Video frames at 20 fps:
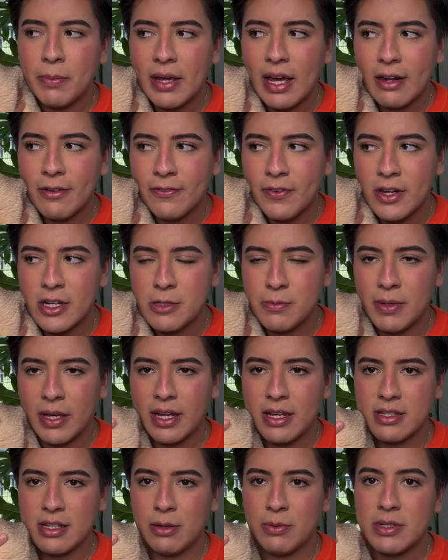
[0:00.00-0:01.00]
me at first
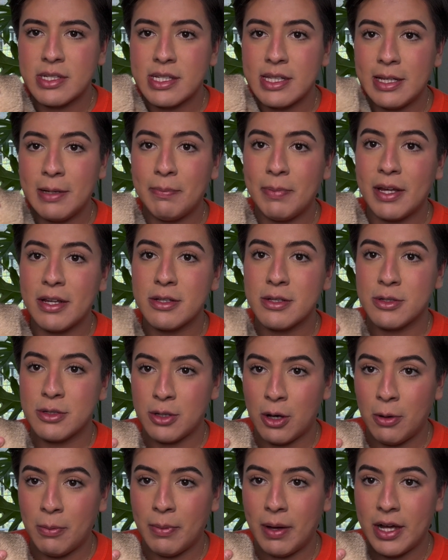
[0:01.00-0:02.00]
because he was sleeping
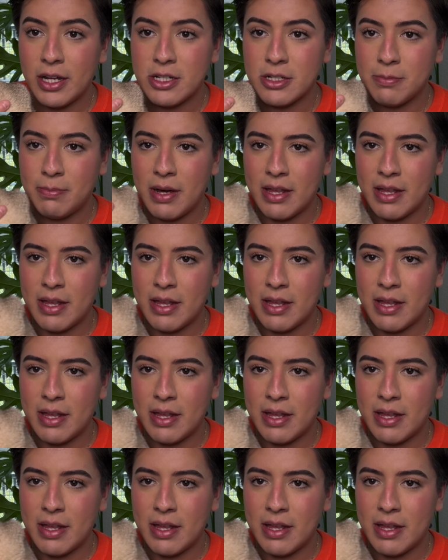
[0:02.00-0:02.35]
so much,